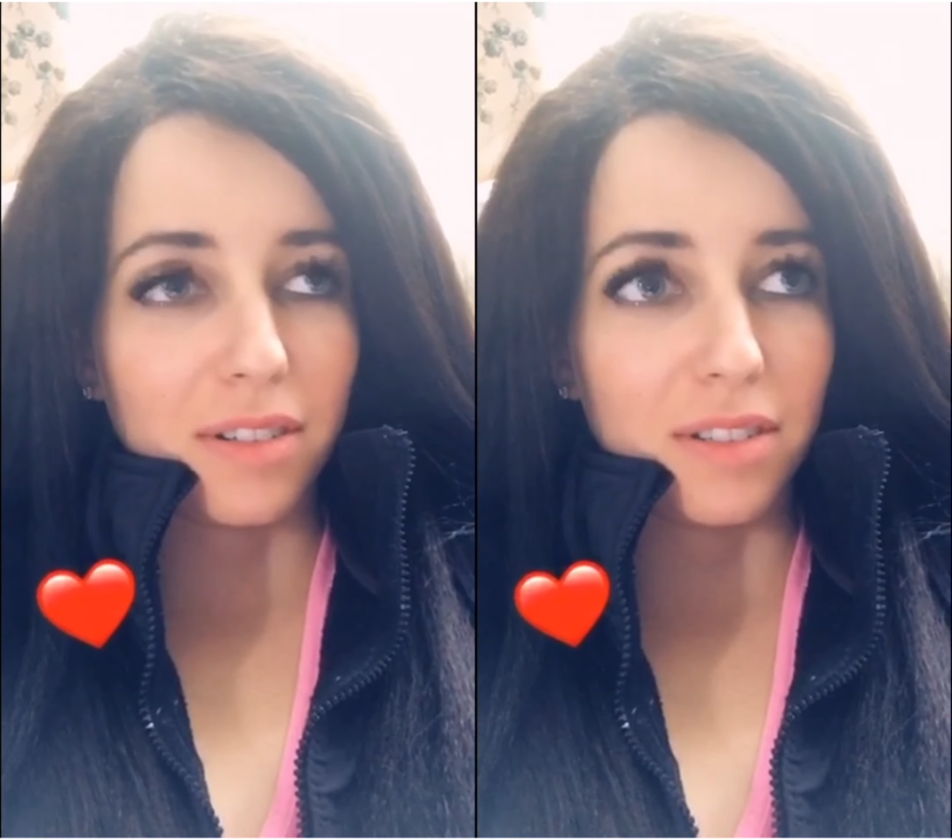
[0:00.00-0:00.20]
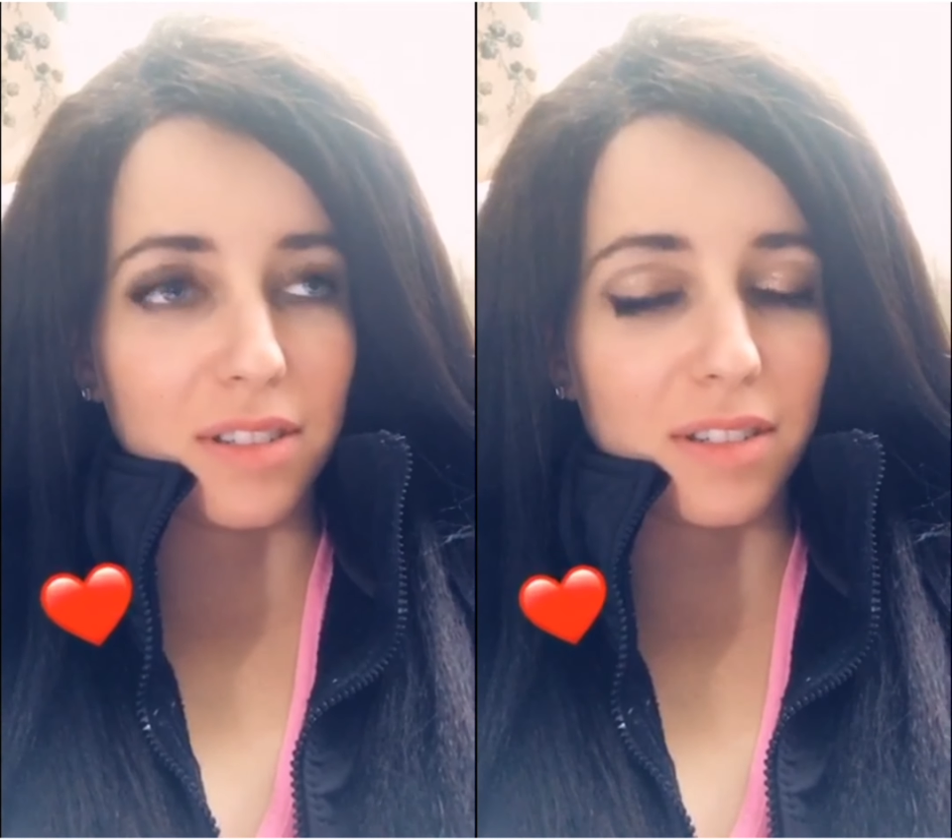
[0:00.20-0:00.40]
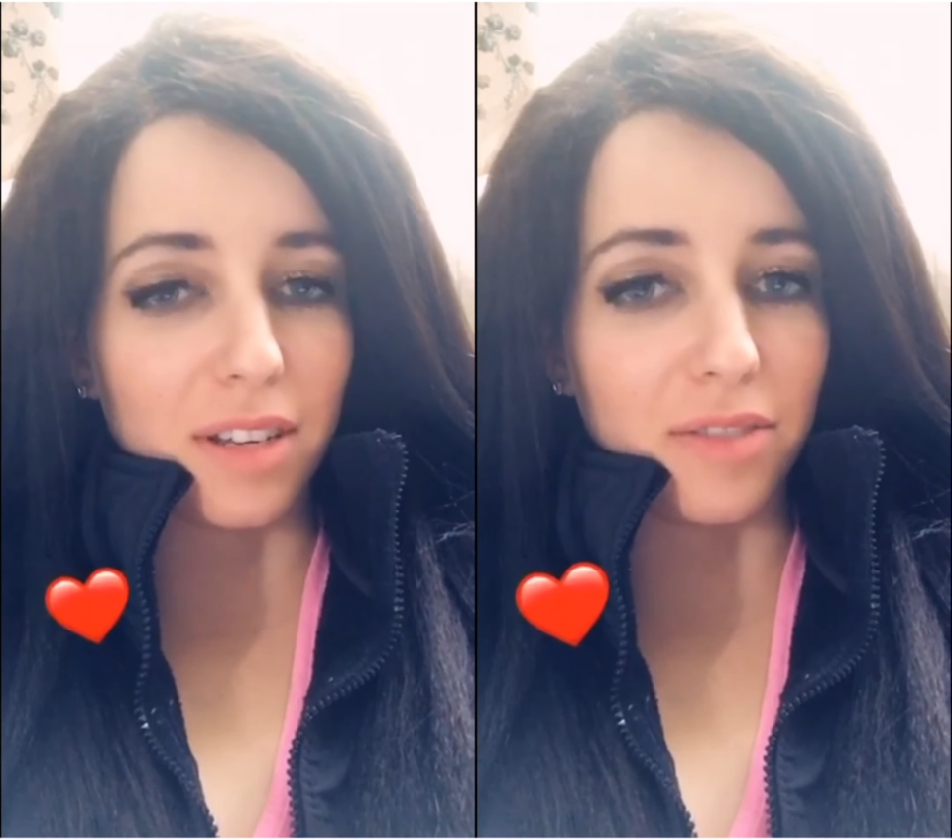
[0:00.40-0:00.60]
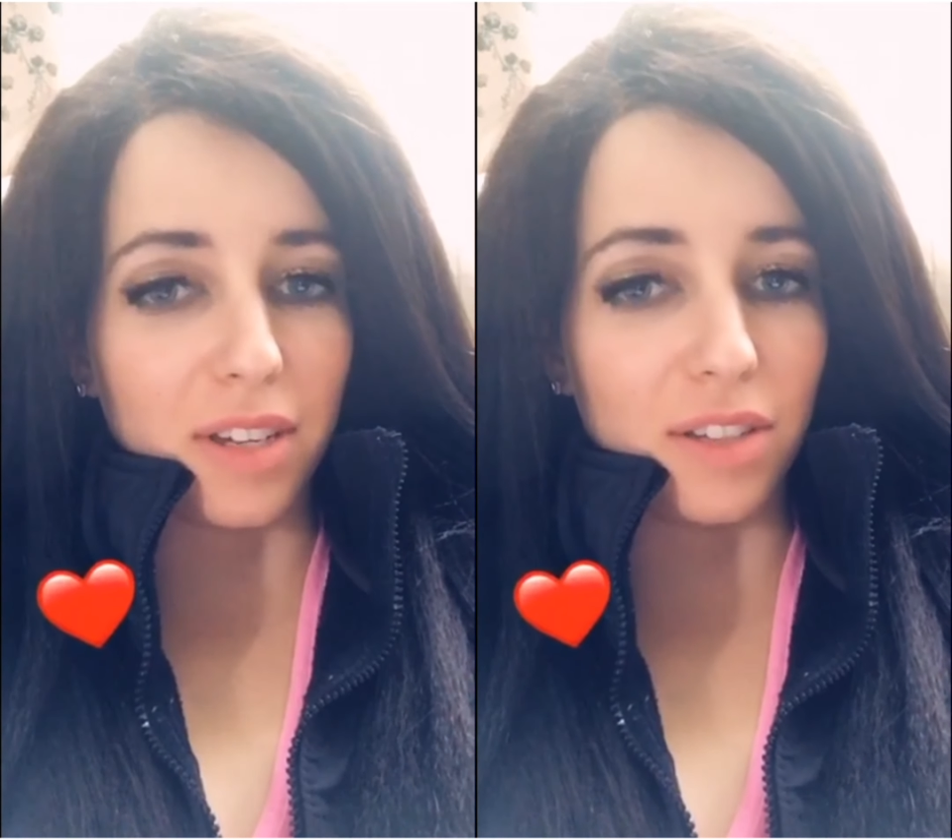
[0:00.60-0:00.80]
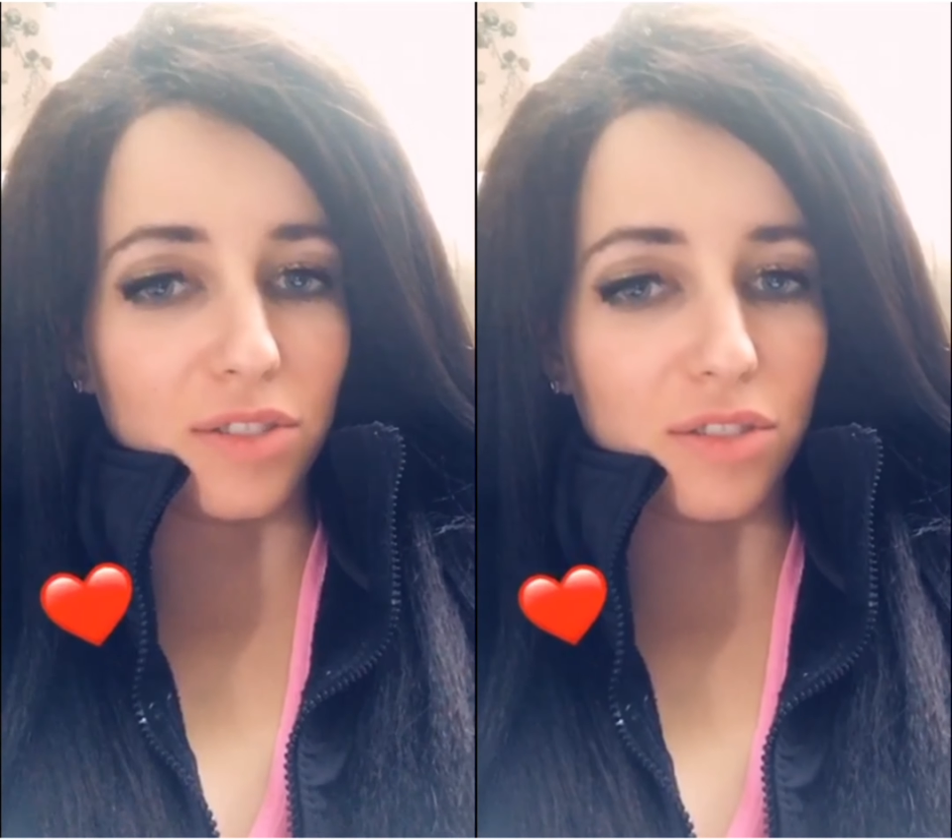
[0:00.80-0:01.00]
instead of
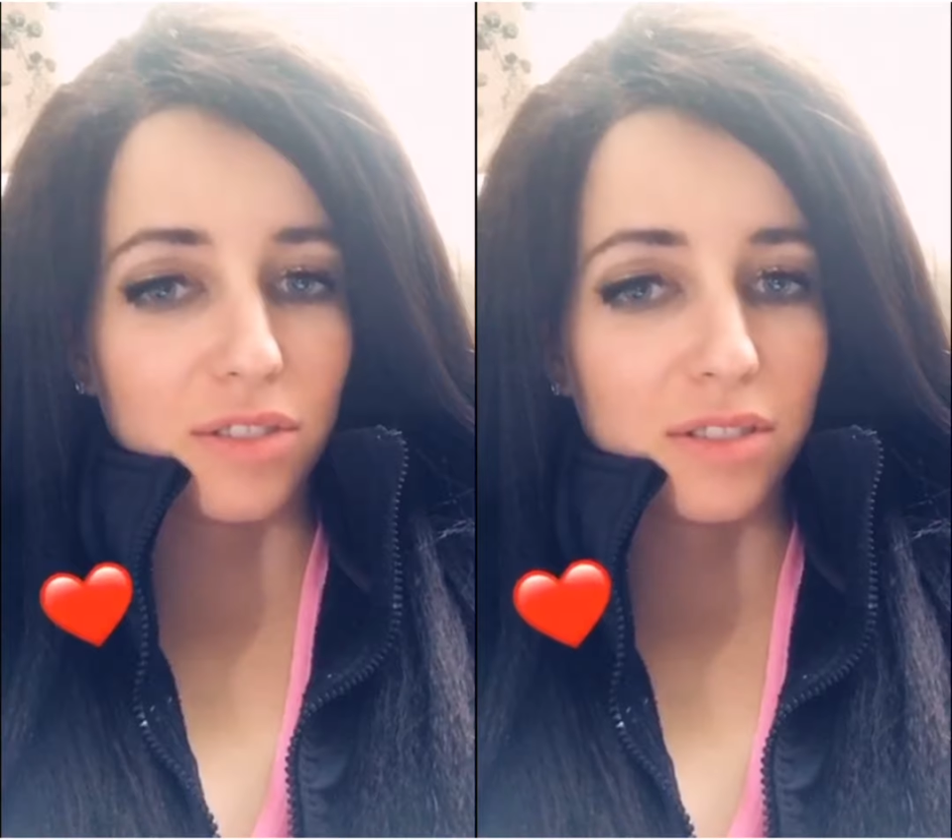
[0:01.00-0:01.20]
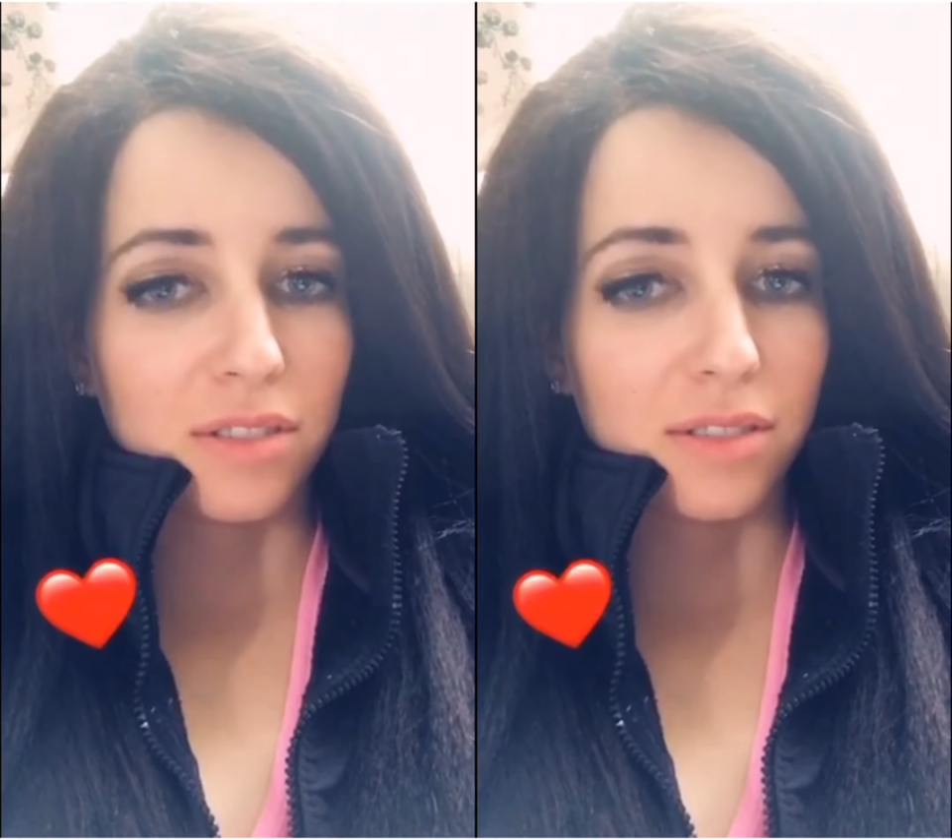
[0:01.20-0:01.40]
Hinge.